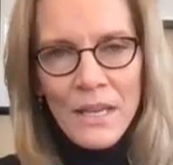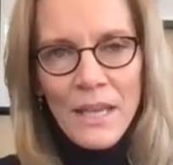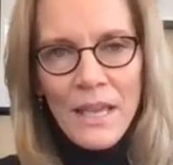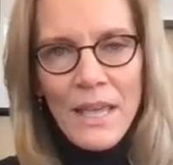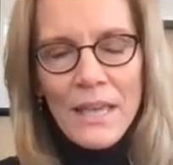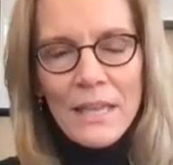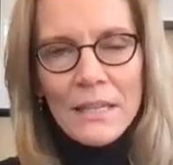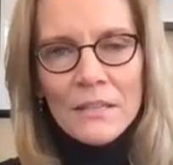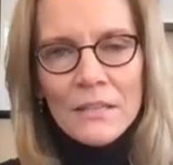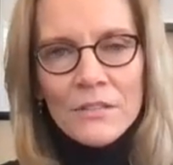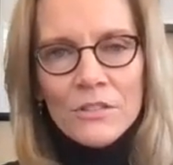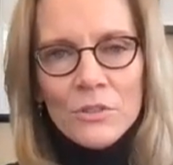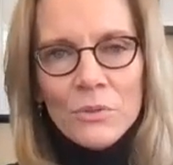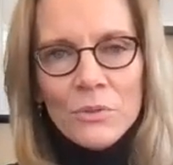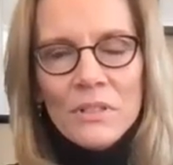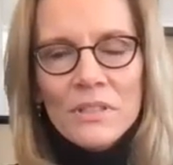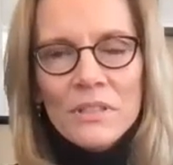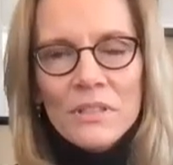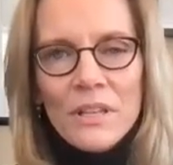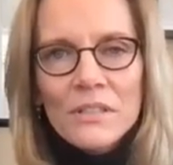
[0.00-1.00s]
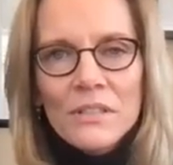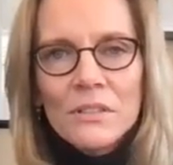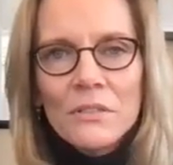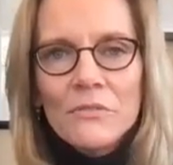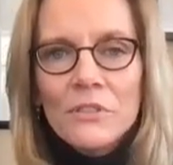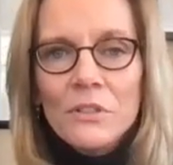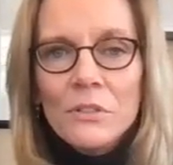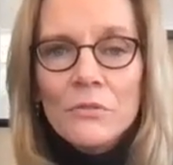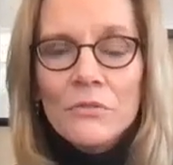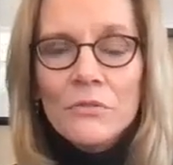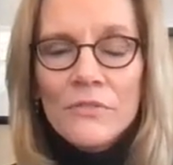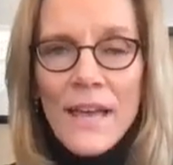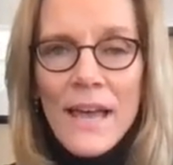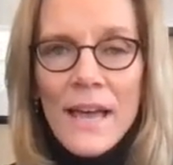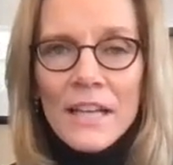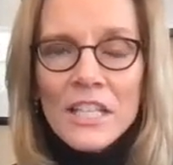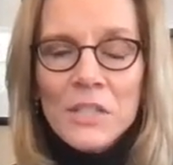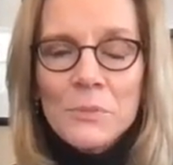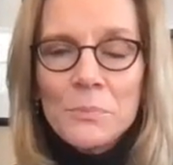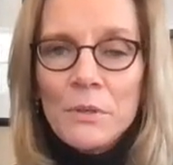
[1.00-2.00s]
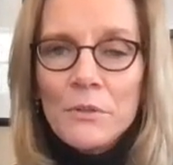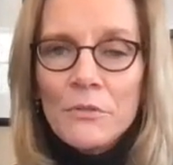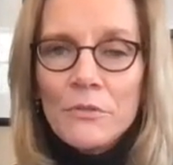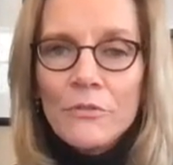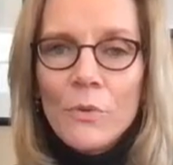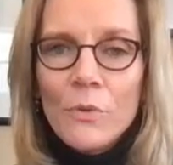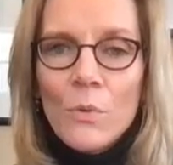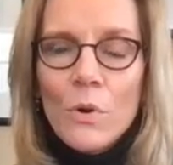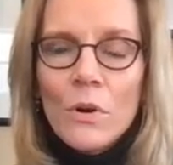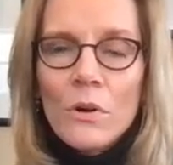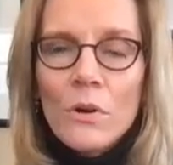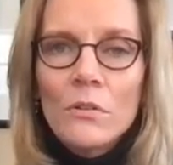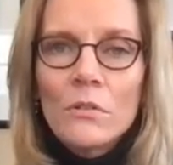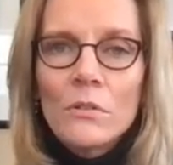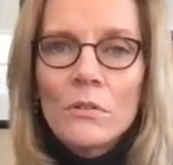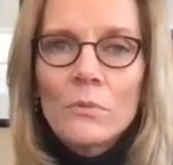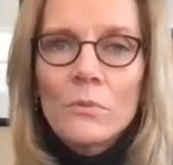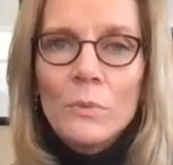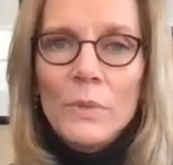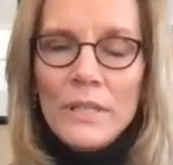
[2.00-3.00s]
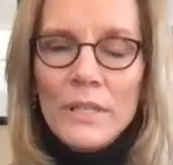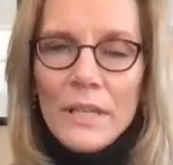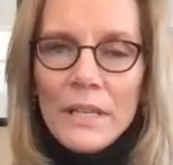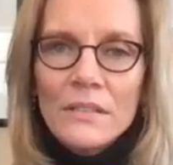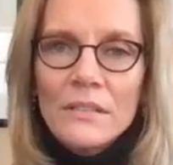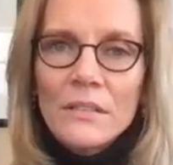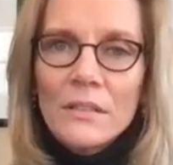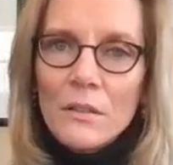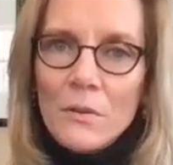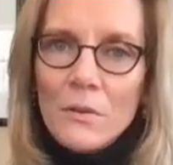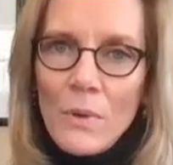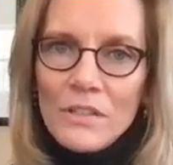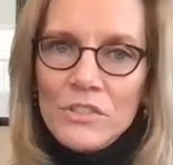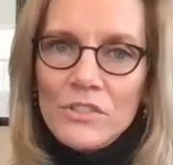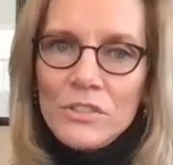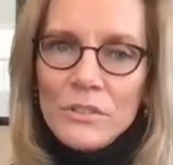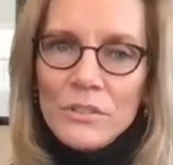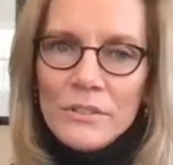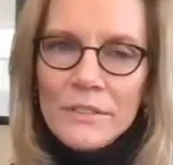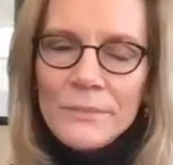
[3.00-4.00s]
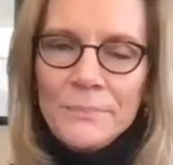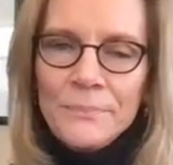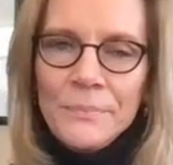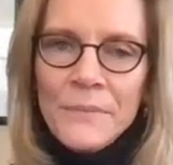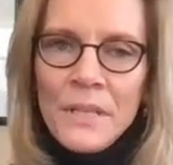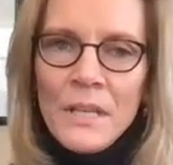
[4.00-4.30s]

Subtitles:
and to discuss a few facts before we get to the questions.